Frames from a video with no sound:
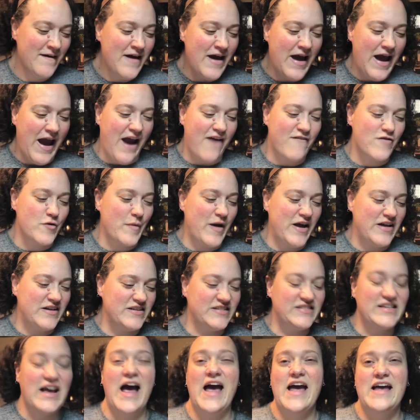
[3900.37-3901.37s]
Everybody
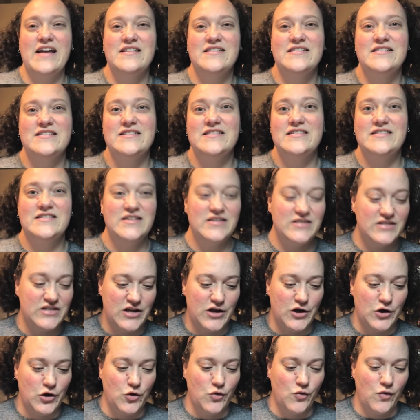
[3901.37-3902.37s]
decided to
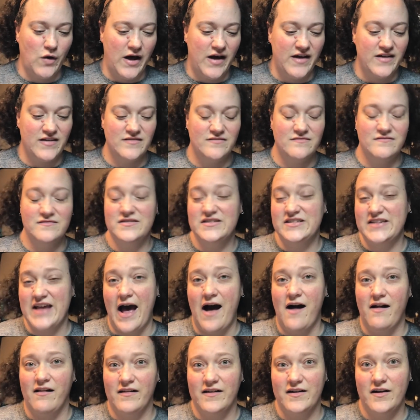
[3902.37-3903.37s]
do a
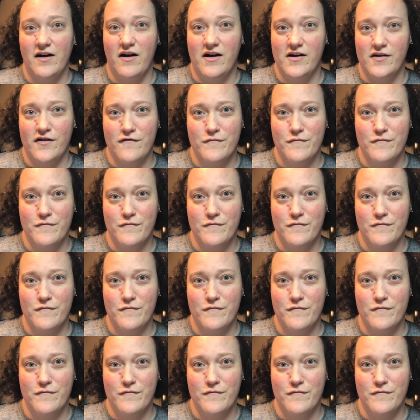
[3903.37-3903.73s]
sal in honor of